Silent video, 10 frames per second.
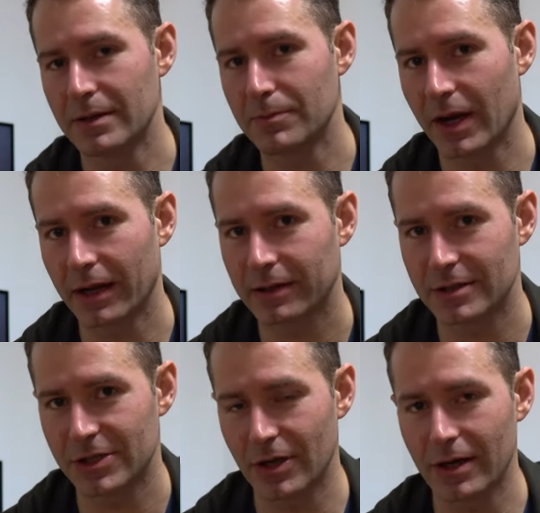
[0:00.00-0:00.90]
impact
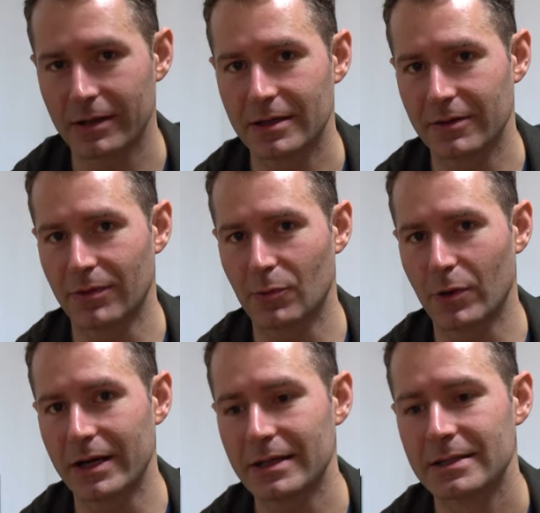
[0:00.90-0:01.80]
the shot in different
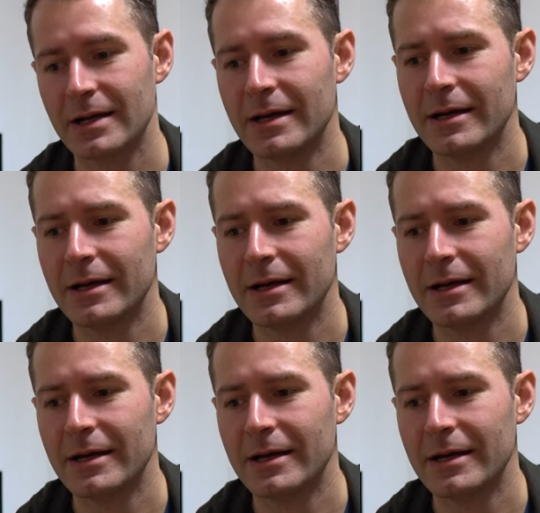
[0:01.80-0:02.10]
ways.